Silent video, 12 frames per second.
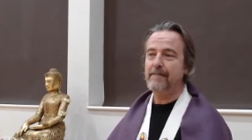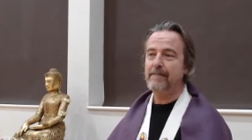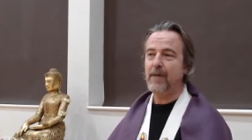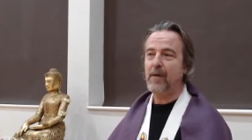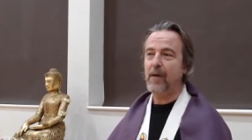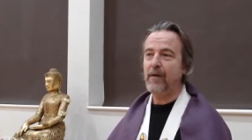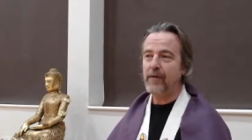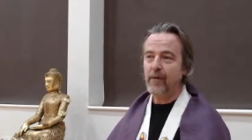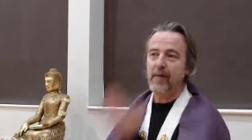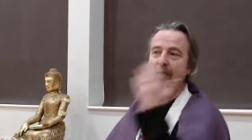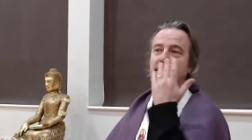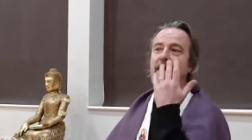quality,
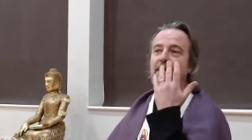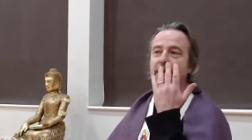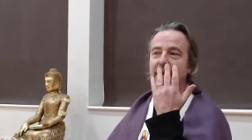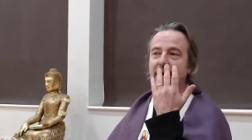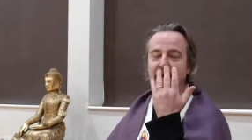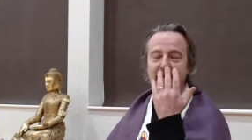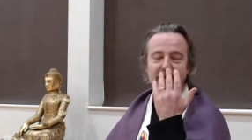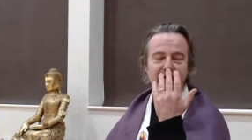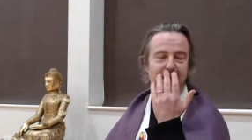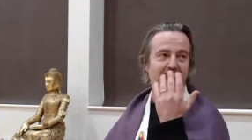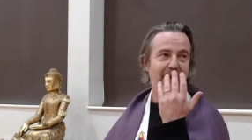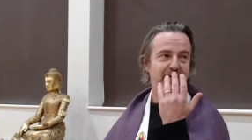almost like being like a
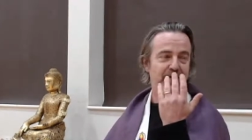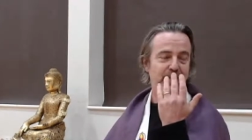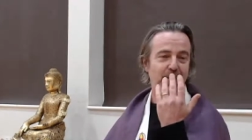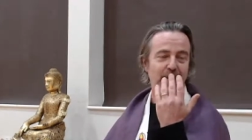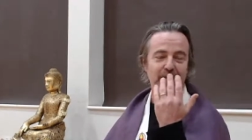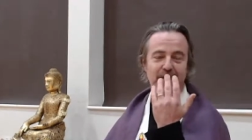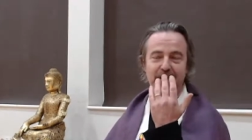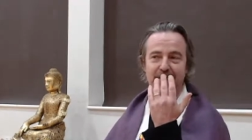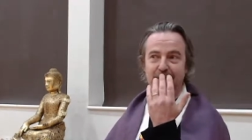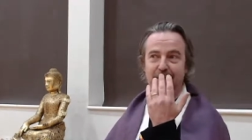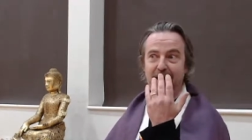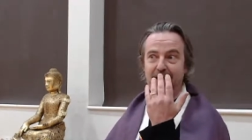splash of water in the
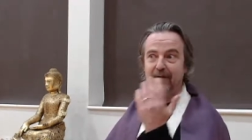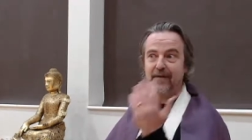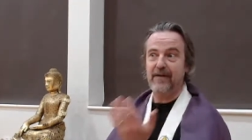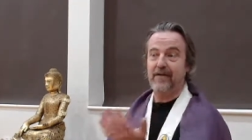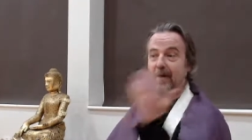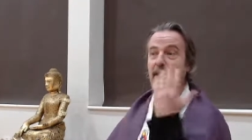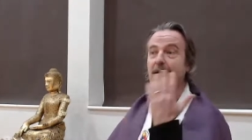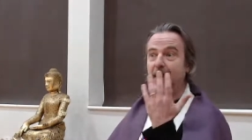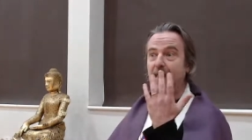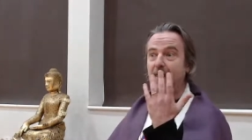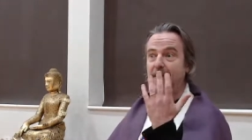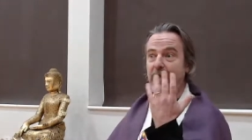face. It's
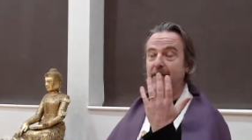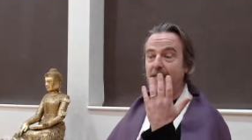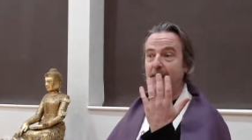this